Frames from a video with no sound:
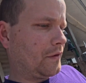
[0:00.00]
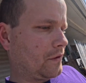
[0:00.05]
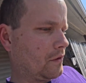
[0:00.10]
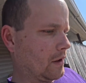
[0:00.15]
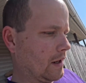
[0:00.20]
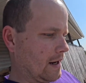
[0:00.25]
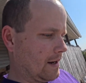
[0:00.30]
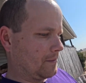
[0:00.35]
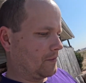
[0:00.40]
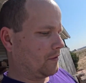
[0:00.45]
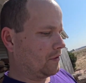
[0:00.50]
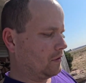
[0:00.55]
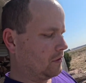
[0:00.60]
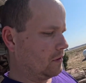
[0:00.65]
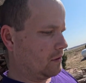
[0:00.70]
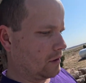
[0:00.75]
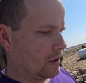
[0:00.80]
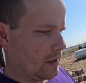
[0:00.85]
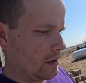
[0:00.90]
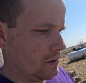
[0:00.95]
scraps,
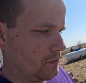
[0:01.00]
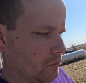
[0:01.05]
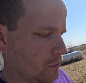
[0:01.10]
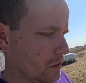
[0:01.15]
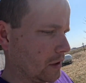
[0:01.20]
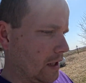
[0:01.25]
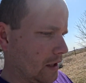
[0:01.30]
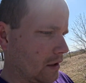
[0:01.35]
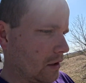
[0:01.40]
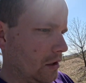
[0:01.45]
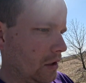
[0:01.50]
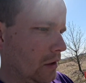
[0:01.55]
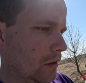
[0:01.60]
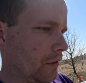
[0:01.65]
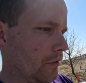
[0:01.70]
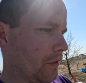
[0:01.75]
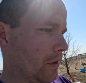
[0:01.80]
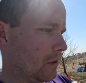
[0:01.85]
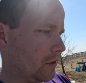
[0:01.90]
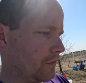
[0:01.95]
and we're not going to
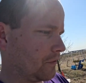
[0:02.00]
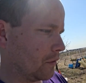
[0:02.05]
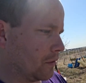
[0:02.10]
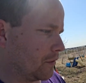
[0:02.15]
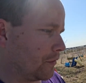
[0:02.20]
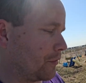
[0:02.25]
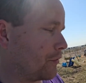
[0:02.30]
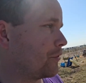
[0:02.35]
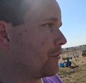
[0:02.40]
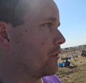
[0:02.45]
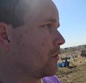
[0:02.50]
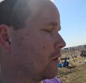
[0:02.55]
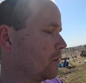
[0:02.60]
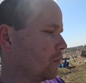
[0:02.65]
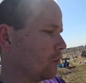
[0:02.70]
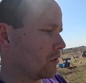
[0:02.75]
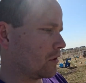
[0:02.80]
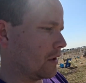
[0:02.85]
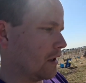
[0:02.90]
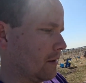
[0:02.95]
use those for
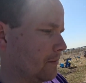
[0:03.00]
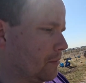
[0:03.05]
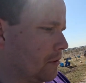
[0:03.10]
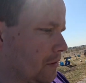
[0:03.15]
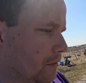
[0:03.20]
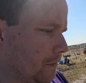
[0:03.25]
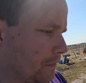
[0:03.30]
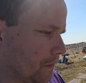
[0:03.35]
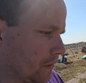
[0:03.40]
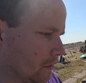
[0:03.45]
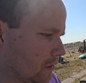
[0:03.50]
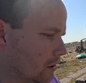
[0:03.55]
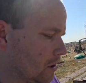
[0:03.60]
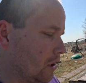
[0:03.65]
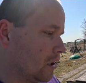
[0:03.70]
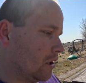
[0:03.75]
thermal composting.